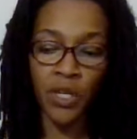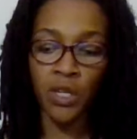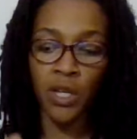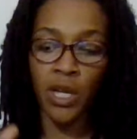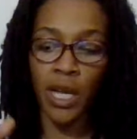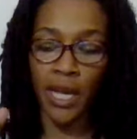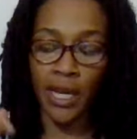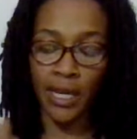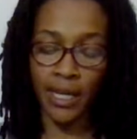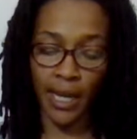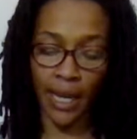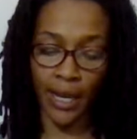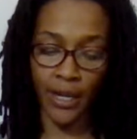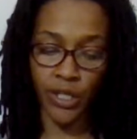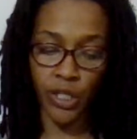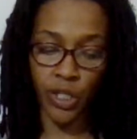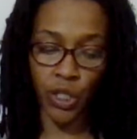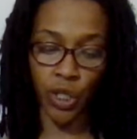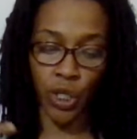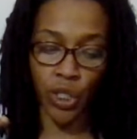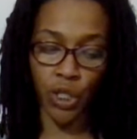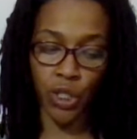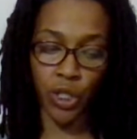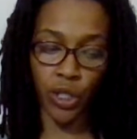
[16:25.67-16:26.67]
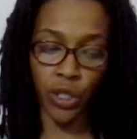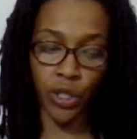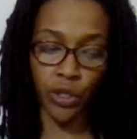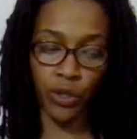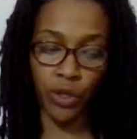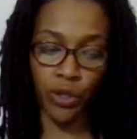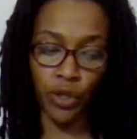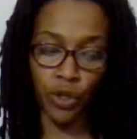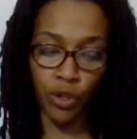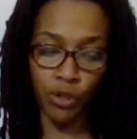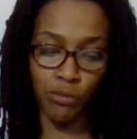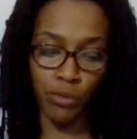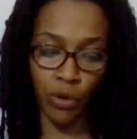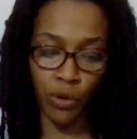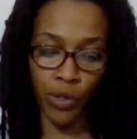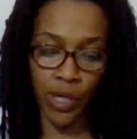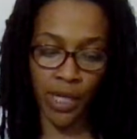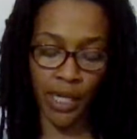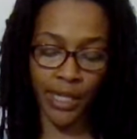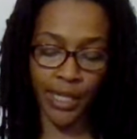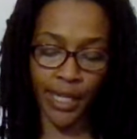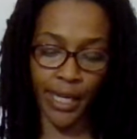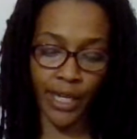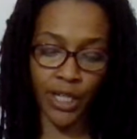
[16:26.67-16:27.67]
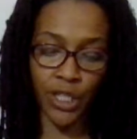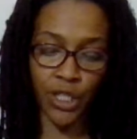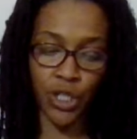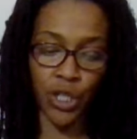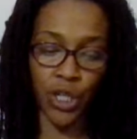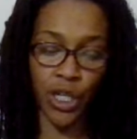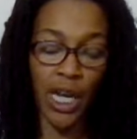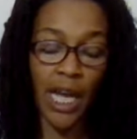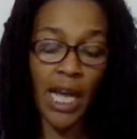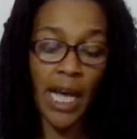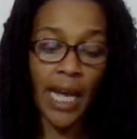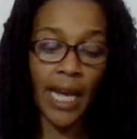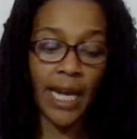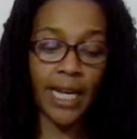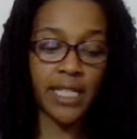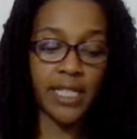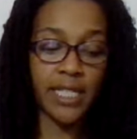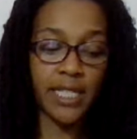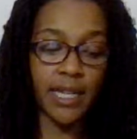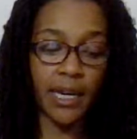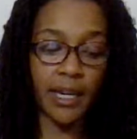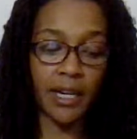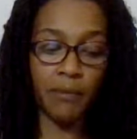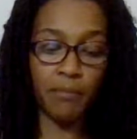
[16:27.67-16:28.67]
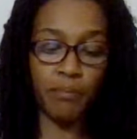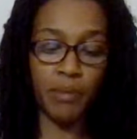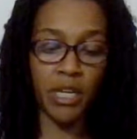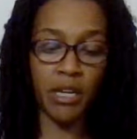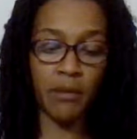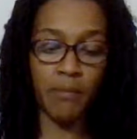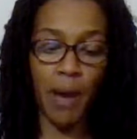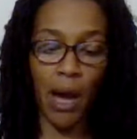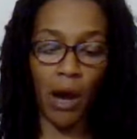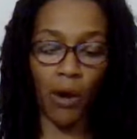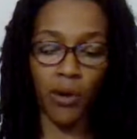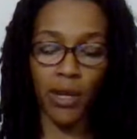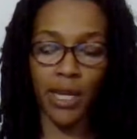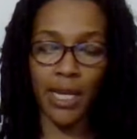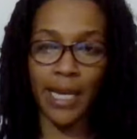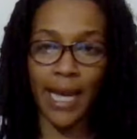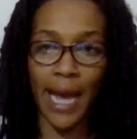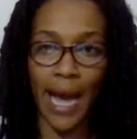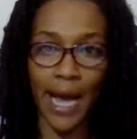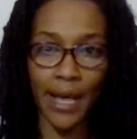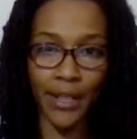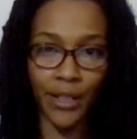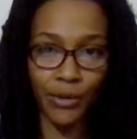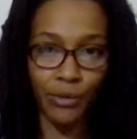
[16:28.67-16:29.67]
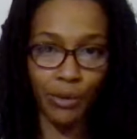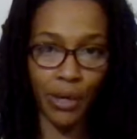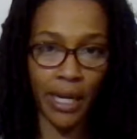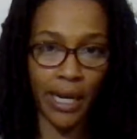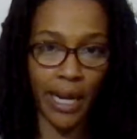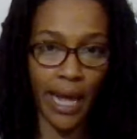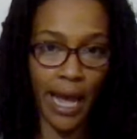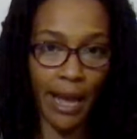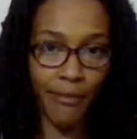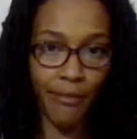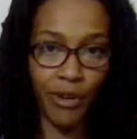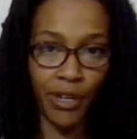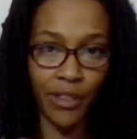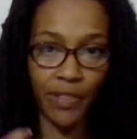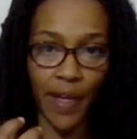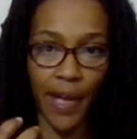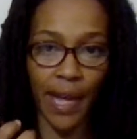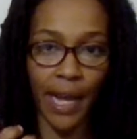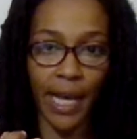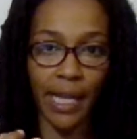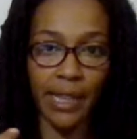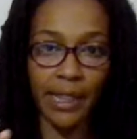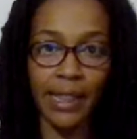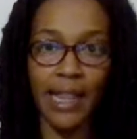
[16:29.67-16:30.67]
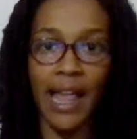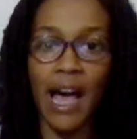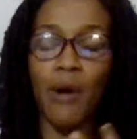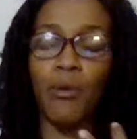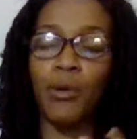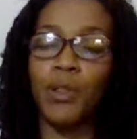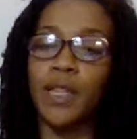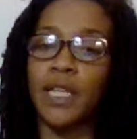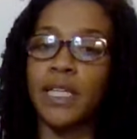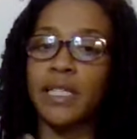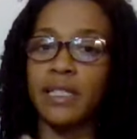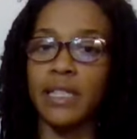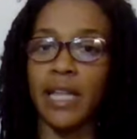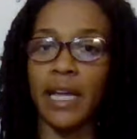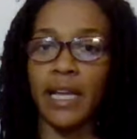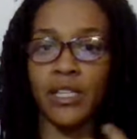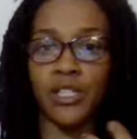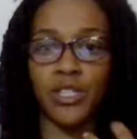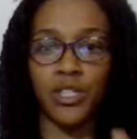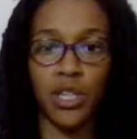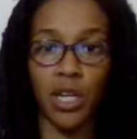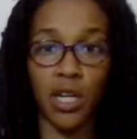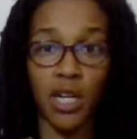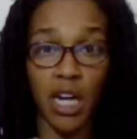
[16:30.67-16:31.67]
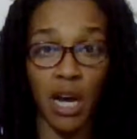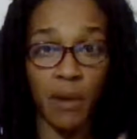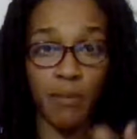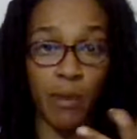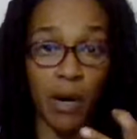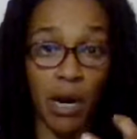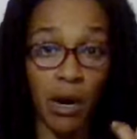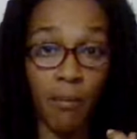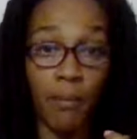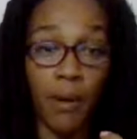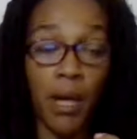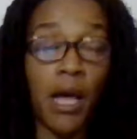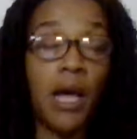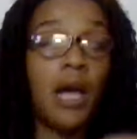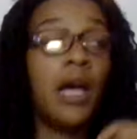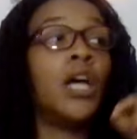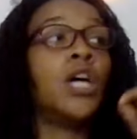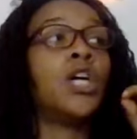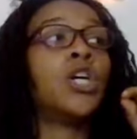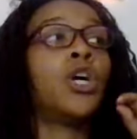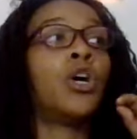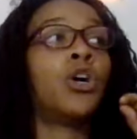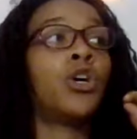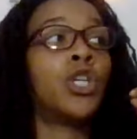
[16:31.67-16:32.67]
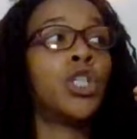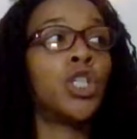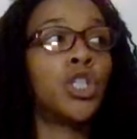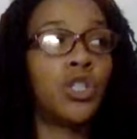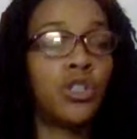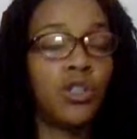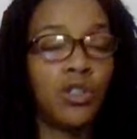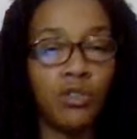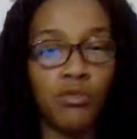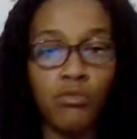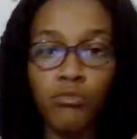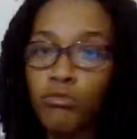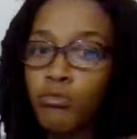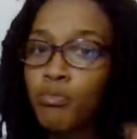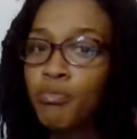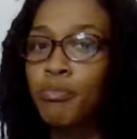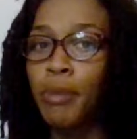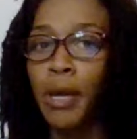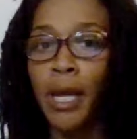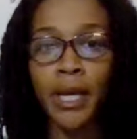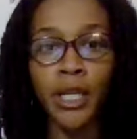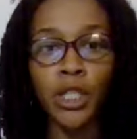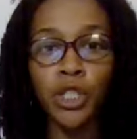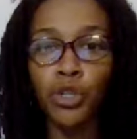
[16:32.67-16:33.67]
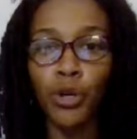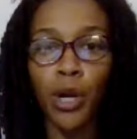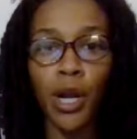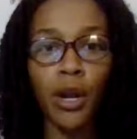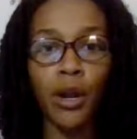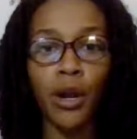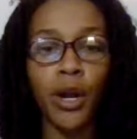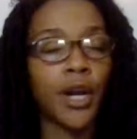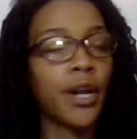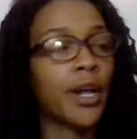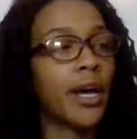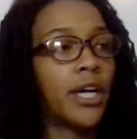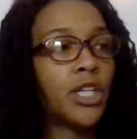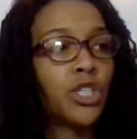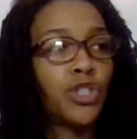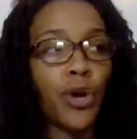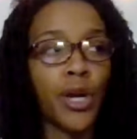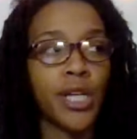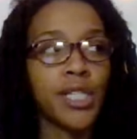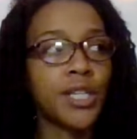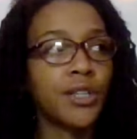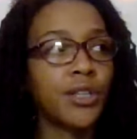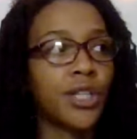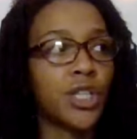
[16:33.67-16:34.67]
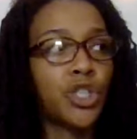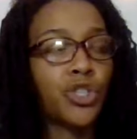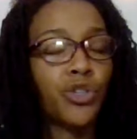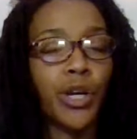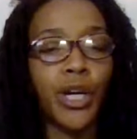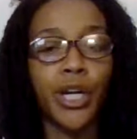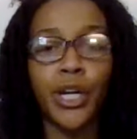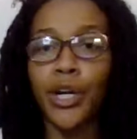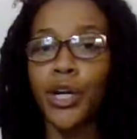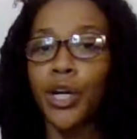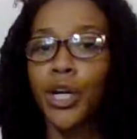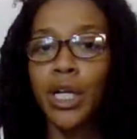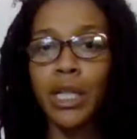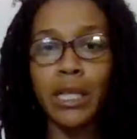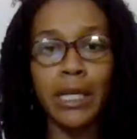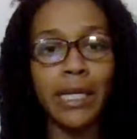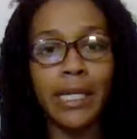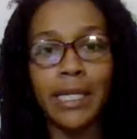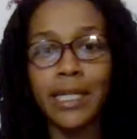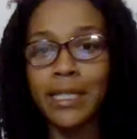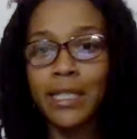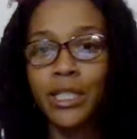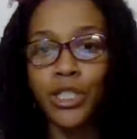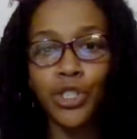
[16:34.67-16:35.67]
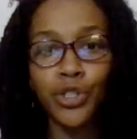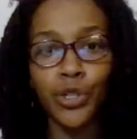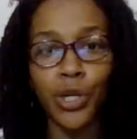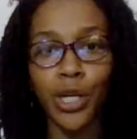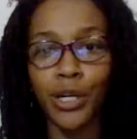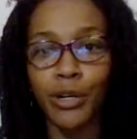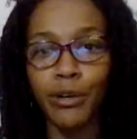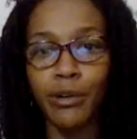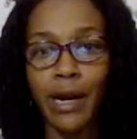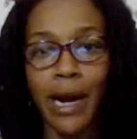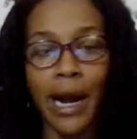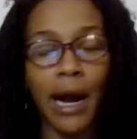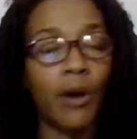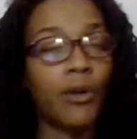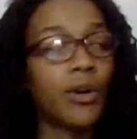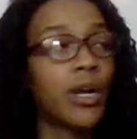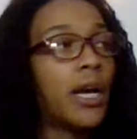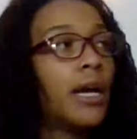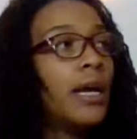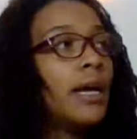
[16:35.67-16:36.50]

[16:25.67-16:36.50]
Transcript: in Cancer to the new moon in Cancer, is going to be about gathering everything, allowing these things to come up, being triggered, addressing the trigger, cleaning the trigger out,